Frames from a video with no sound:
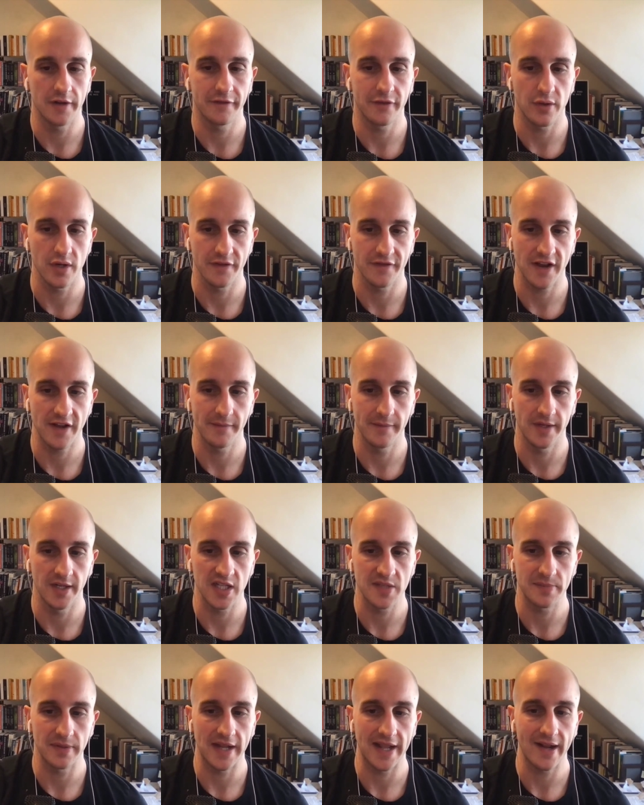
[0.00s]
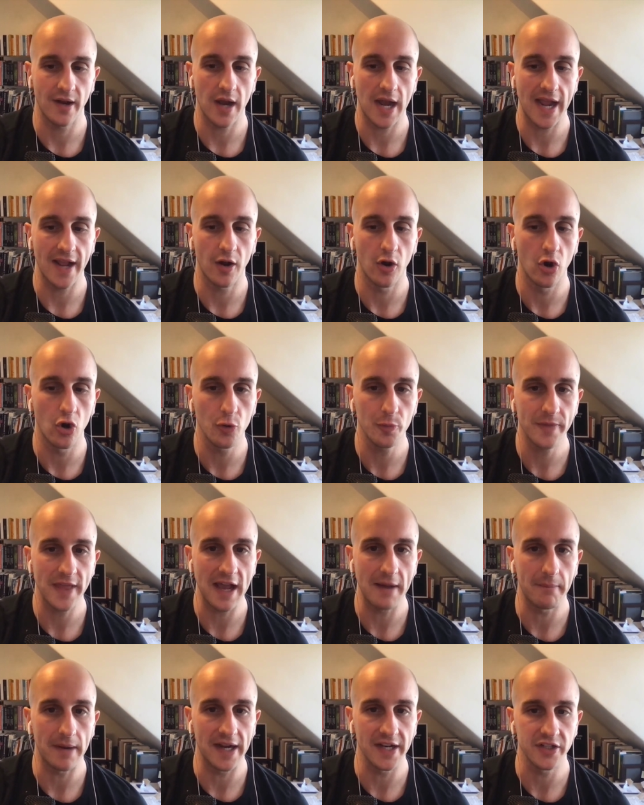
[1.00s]
45 minutes. But I hope
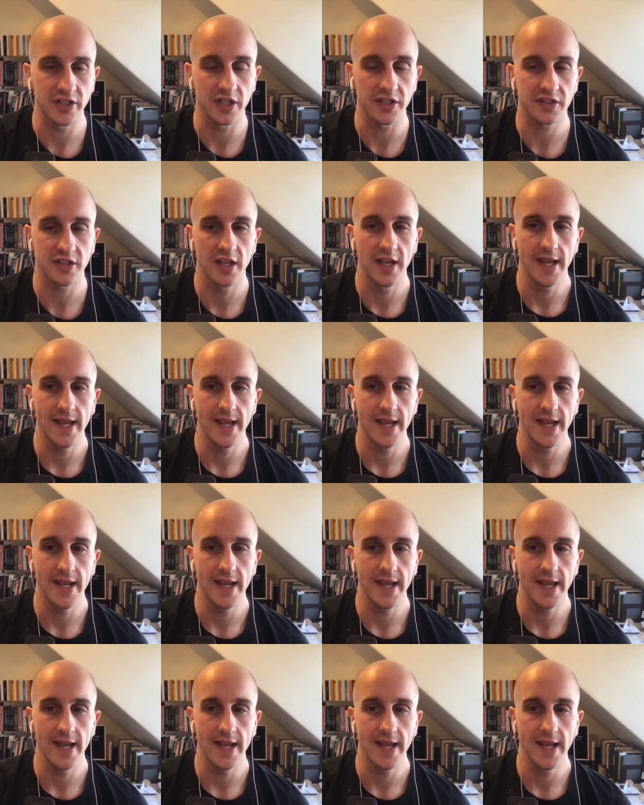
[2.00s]
that by just